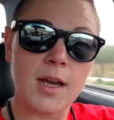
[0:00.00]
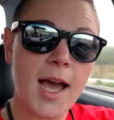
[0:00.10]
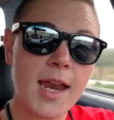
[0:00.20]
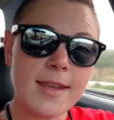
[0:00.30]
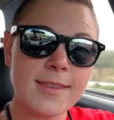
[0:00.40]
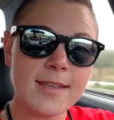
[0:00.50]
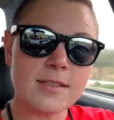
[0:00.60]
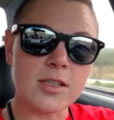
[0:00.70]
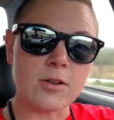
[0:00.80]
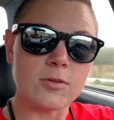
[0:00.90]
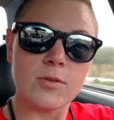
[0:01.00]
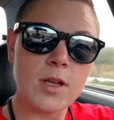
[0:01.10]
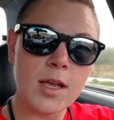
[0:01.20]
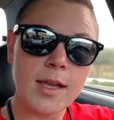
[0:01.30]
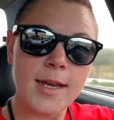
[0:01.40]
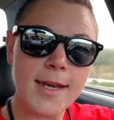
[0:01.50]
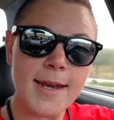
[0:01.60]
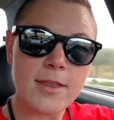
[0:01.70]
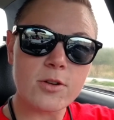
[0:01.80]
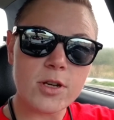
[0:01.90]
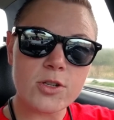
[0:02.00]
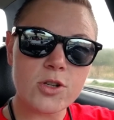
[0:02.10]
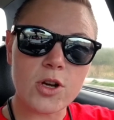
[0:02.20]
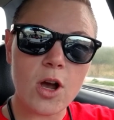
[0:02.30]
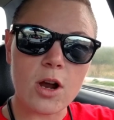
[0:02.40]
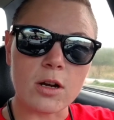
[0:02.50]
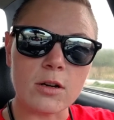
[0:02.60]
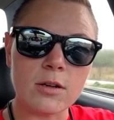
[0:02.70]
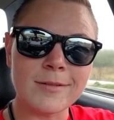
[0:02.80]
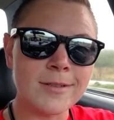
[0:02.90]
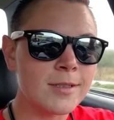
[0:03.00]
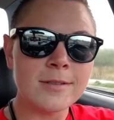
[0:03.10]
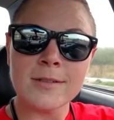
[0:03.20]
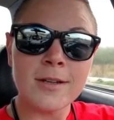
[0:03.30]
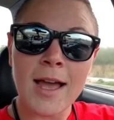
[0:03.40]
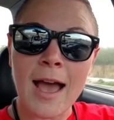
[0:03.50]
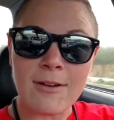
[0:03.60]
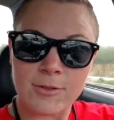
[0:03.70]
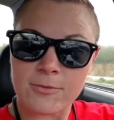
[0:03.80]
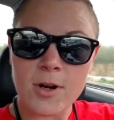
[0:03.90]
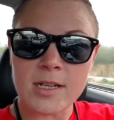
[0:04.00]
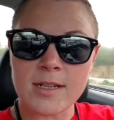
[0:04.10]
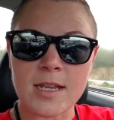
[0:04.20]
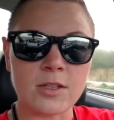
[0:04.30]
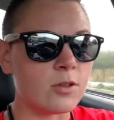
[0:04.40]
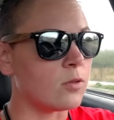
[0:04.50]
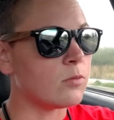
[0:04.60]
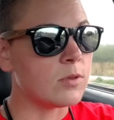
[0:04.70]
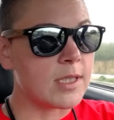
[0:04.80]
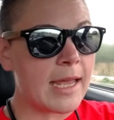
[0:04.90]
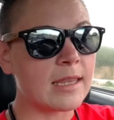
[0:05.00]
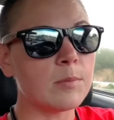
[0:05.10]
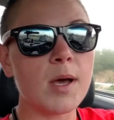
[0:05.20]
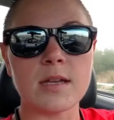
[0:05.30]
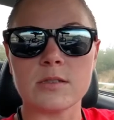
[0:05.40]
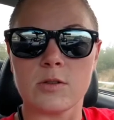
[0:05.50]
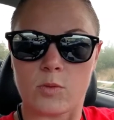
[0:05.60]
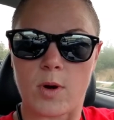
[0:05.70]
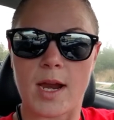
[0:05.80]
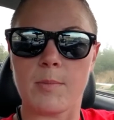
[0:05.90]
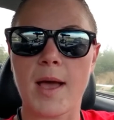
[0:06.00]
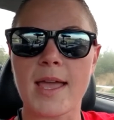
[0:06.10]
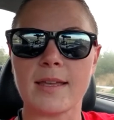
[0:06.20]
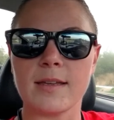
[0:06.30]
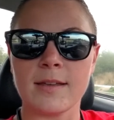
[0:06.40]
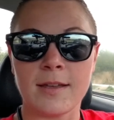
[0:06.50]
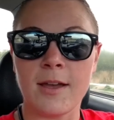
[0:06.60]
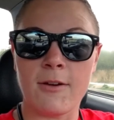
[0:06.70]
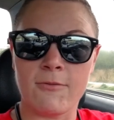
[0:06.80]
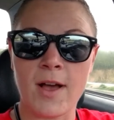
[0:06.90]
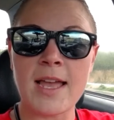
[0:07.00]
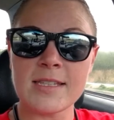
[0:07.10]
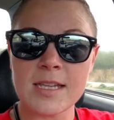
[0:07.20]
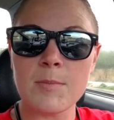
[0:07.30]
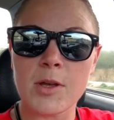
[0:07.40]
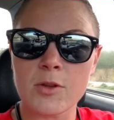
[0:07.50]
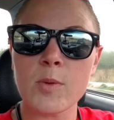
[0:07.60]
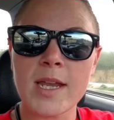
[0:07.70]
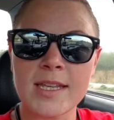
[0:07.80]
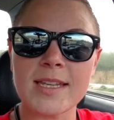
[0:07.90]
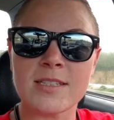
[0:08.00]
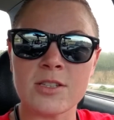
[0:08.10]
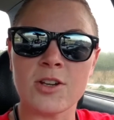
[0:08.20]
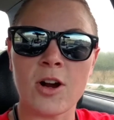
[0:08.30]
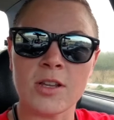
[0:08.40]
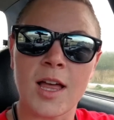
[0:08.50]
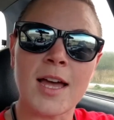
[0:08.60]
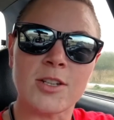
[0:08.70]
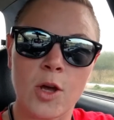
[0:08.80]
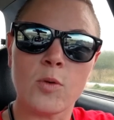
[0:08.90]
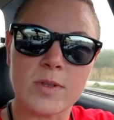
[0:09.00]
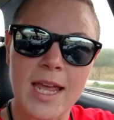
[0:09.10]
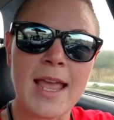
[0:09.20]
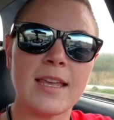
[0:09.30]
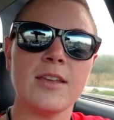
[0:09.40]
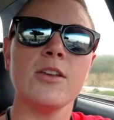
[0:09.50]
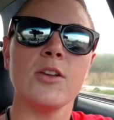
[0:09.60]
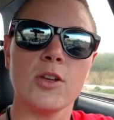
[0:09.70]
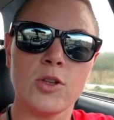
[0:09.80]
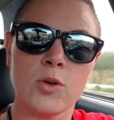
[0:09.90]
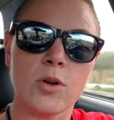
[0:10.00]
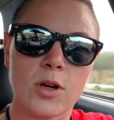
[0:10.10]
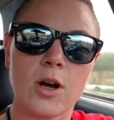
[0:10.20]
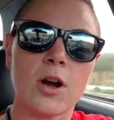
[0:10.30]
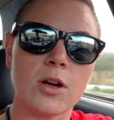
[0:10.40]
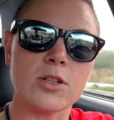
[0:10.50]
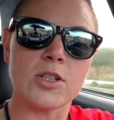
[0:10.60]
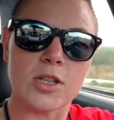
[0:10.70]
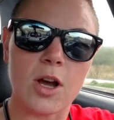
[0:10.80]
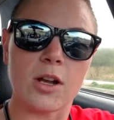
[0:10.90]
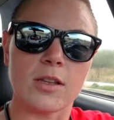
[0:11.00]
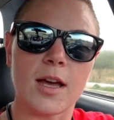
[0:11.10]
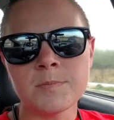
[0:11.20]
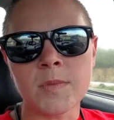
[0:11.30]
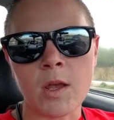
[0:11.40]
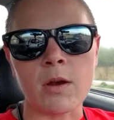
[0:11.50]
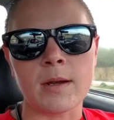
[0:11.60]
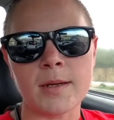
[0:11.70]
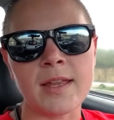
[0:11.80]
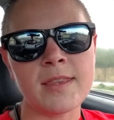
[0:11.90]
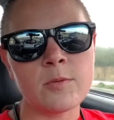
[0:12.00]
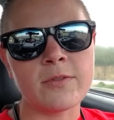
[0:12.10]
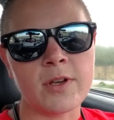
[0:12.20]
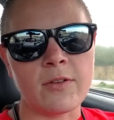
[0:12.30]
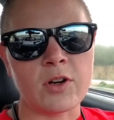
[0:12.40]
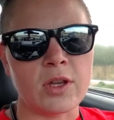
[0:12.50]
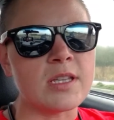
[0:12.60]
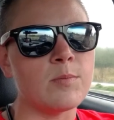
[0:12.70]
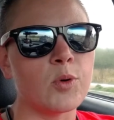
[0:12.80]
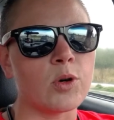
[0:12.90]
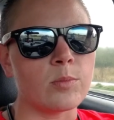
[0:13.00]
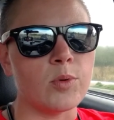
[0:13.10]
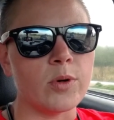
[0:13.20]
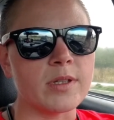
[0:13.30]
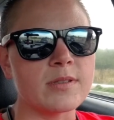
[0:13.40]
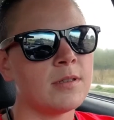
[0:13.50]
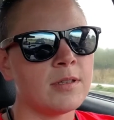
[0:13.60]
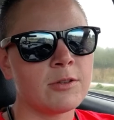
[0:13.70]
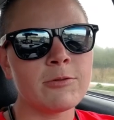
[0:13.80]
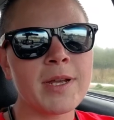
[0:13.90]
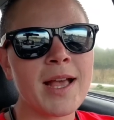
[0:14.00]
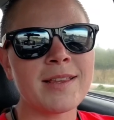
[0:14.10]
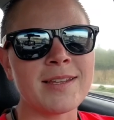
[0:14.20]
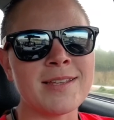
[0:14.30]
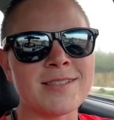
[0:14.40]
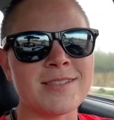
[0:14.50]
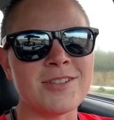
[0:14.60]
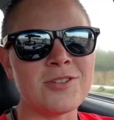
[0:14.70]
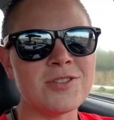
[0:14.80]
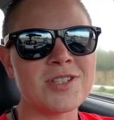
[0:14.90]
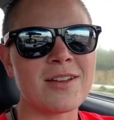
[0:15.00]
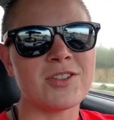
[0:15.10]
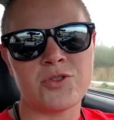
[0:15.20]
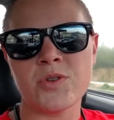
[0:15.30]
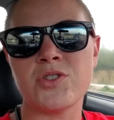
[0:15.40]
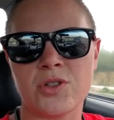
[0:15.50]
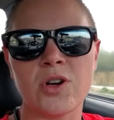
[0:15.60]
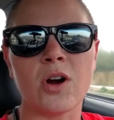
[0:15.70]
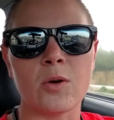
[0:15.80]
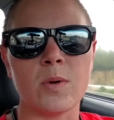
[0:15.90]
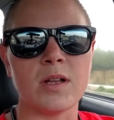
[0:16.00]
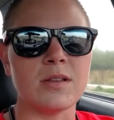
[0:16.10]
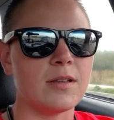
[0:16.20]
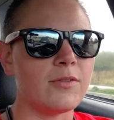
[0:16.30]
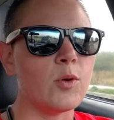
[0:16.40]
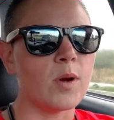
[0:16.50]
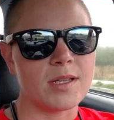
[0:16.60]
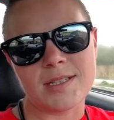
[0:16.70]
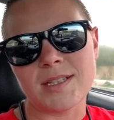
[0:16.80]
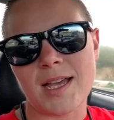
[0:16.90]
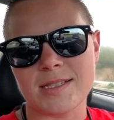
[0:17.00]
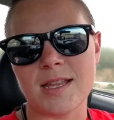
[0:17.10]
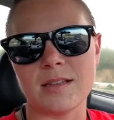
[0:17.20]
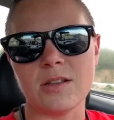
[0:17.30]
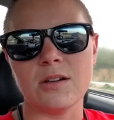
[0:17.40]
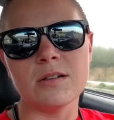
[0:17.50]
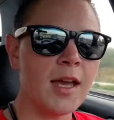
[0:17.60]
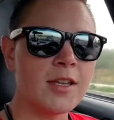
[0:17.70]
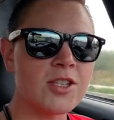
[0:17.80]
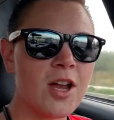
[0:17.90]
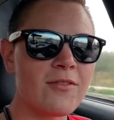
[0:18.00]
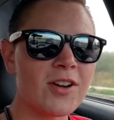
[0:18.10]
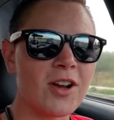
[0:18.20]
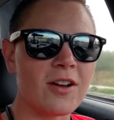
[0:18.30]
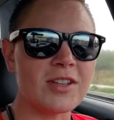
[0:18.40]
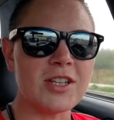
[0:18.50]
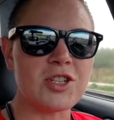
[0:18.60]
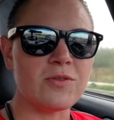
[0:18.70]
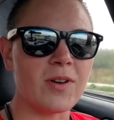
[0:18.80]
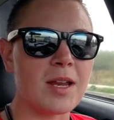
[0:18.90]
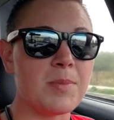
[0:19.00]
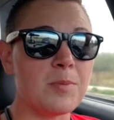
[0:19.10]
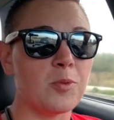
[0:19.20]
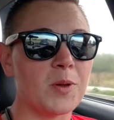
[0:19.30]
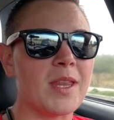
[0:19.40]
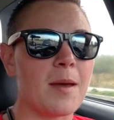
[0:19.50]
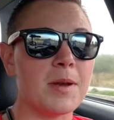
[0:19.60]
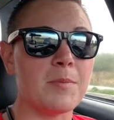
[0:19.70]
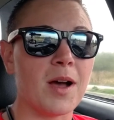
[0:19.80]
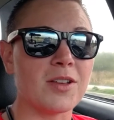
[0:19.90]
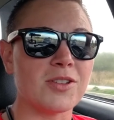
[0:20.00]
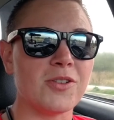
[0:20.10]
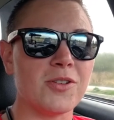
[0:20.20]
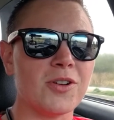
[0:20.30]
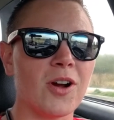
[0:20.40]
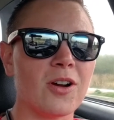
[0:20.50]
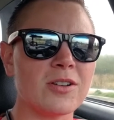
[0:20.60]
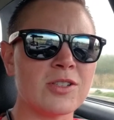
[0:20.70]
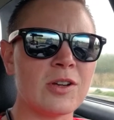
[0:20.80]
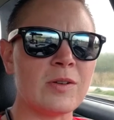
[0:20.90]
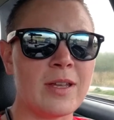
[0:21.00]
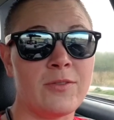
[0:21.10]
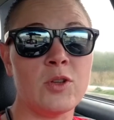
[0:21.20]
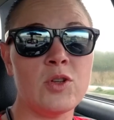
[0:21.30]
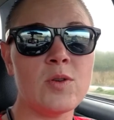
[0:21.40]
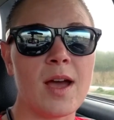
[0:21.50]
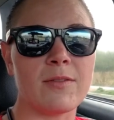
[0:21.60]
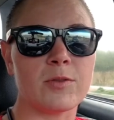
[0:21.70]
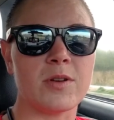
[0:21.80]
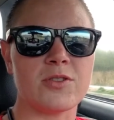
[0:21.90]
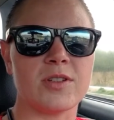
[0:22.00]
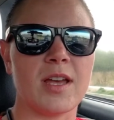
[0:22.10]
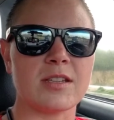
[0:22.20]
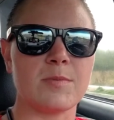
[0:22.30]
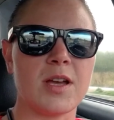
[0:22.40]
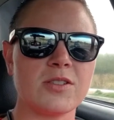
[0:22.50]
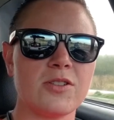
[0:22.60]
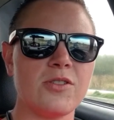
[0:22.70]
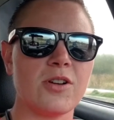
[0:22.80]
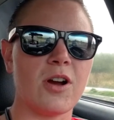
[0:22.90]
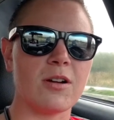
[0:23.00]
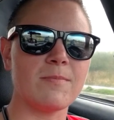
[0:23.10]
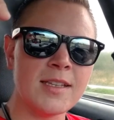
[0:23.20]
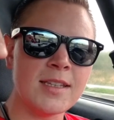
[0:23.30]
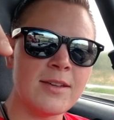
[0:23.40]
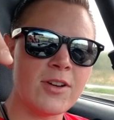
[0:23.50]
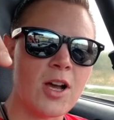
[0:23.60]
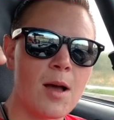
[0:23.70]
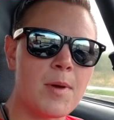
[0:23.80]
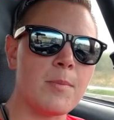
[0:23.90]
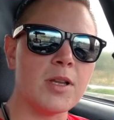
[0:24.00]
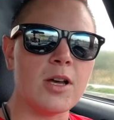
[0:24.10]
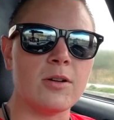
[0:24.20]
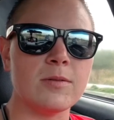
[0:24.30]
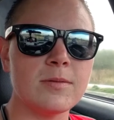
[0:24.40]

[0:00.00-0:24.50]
I didn't think so. Neither does your car. Have a friend take you. Take the bus. Ride a bike. Find some other way to get to the car lot. Don't take your car to the car lot. Alright, I think we've covered all the important points. The reality is, you just have to treat your car well if you want it to last that long. It's not very often that you find people with that many miles on your car, so if you do have 300,000 miles on your car, leave a comment below.